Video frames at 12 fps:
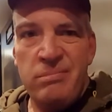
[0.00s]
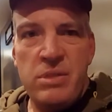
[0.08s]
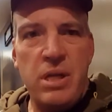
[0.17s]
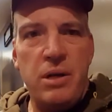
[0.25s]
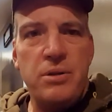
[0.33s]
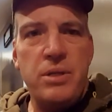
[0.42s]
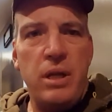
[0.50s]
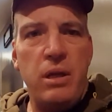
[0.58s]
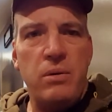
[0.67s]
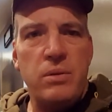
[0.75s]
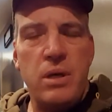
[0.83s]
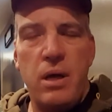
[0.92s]
Cedar City,
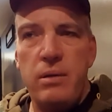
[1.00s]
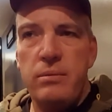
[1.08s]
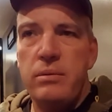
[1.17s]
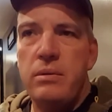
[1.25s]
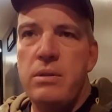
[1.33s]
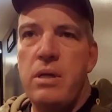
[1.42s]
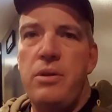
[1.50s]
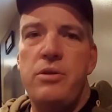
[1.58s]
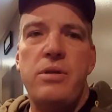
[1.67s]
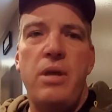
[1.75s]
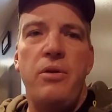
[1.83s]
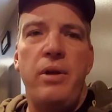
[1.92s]
Utah. It's on the
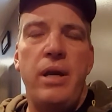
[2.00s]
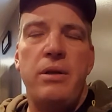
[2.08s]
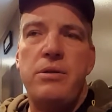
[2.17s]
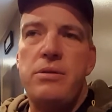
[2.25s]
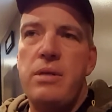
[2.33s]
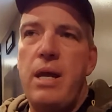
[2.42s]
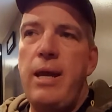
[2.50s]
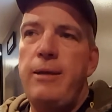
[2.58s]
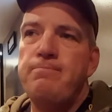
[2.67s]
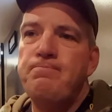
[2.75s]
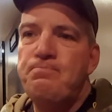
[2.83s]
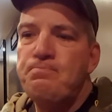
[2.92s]
southern end of the state.
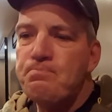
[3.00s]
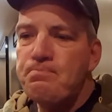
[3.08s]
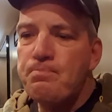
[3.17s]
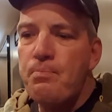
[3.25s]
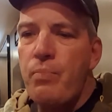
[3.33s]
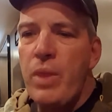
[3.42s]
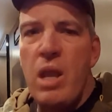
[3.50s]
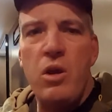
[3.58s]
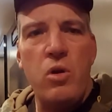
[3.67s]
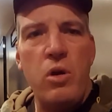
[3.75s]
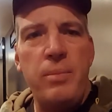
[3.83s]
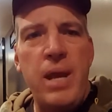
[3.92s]

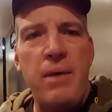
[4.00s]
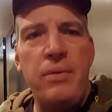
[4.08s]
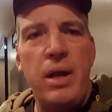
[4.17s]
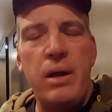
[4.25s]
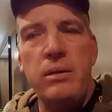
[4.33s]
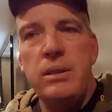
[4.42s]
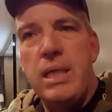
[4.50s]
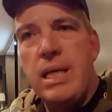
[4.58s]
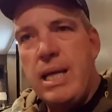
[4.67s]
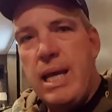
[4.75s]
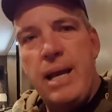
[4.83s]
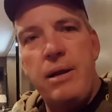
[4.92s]
Grew up down there.
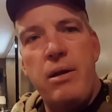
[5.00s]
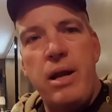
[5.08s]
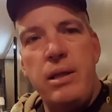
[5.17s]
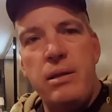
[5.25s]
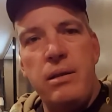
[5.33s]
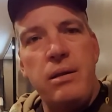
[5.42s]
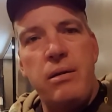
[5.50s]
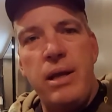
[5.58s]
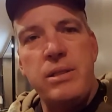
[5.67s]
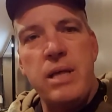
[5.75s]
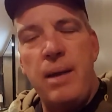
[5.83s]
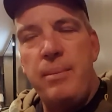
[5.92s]
Had a
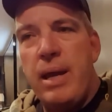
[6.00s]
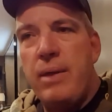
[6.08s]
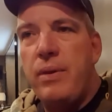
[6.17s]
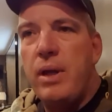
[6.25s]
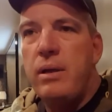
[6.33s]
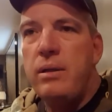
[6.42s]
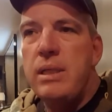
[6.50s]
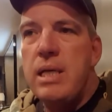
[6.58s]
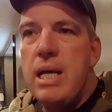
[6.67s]
great time down there.